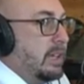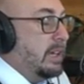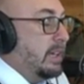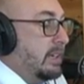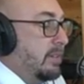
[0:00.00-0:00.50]

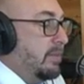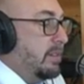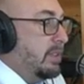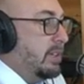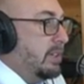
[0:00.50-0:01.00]

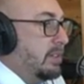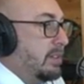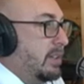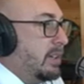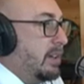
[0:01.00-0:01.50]
definitely,
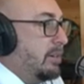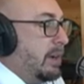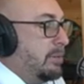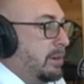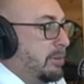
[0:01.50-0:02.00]
I
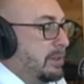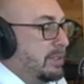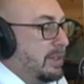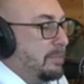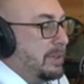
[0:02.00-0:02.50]
would always
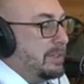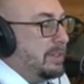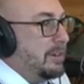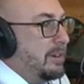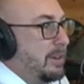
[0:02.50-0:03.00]
say my
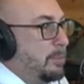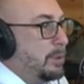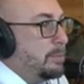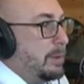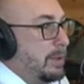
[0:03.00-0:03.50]
CRM
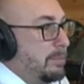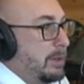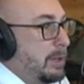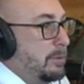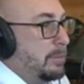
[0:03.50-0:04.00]
was my
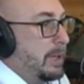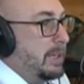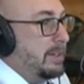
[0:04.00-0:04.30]
notepad.